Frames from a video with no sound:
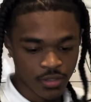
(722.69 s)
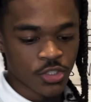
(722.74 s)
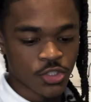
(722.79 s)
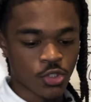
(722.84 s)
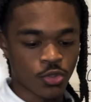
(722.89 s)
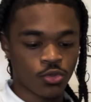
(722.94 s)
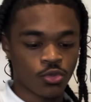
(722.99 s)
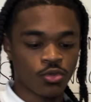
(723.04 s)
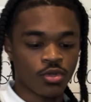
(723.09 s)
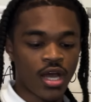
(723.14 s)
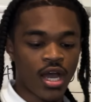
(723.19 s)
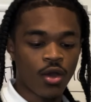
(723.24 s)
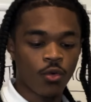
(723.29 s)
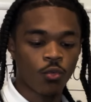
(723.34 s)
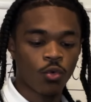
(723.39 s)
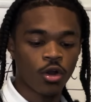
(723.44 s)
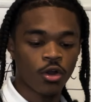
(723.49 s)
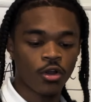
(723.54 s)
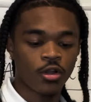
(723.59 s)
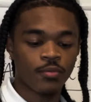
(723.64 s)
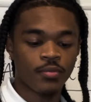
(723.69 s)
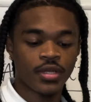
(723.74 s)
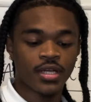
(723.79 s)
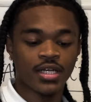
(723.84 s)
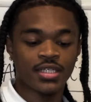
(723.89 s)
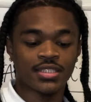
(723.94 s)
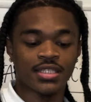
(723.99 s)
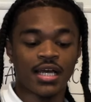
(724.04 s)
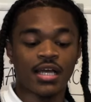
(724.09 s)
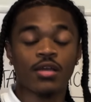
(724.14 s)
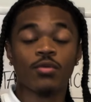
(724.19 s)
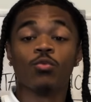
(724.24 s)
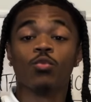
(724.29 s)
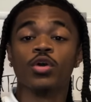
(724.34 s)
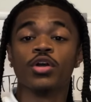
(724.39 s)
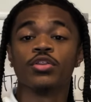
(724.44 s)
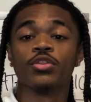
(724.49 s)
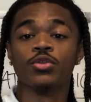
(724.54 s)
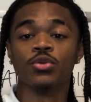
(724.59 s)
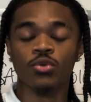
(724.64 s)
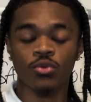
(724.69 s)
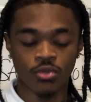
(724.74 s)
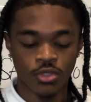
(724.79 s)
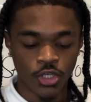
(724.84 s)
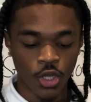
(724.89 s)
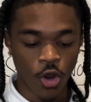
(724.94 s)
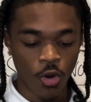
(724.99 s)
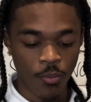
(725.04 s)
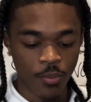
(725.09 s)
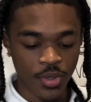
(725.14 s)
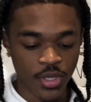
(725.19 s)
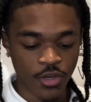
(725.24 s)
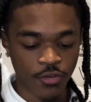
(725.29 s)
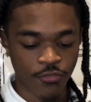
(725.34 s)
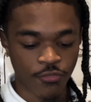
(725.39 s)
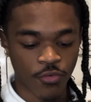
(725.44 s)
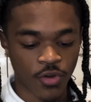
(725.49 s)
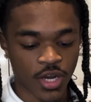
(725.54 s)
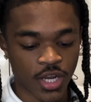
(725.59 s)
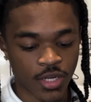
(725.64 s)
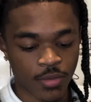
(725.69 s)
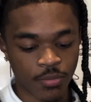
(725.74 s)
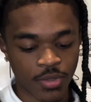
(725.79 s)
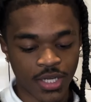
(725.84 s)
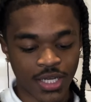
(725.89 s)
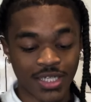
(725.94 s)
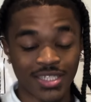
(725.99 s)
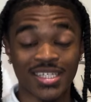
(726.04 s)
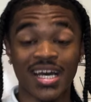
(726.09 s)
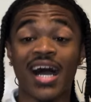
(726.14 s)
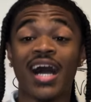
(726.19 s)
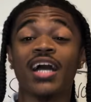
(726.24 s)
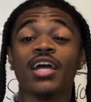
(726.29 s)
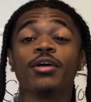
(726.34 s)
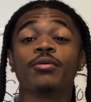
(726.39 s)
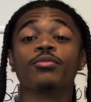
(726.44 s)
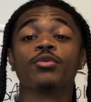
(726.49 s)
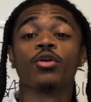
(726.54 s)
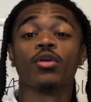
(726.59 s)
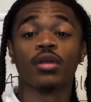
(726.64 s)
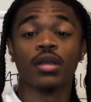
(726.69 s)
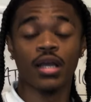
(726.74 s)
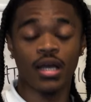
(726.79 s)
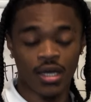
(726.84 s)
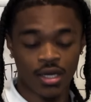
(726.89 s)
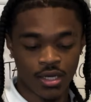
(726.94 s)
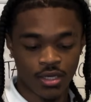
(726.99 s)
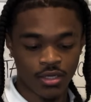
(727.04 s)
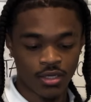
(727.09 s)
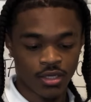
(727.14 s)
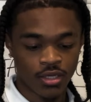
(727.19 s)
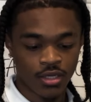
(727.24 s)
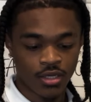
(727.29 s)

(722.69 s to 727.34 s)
So do not worry, because I am with you. Don't be afraid, because I am your God.